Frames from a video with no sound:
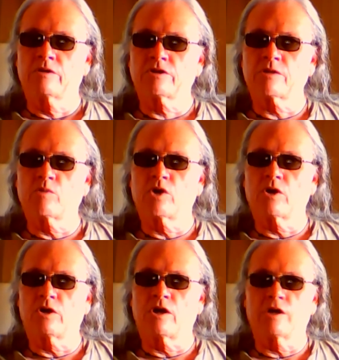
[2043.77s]
somewhere
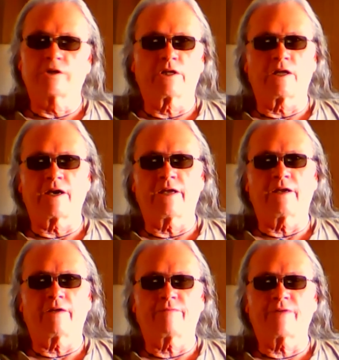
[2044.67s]
along the line,
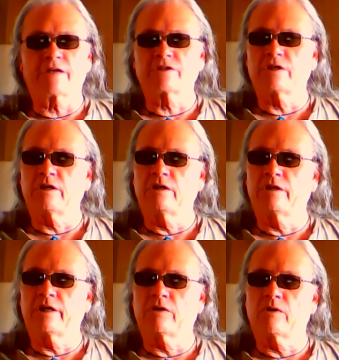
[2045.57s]
it affects a healing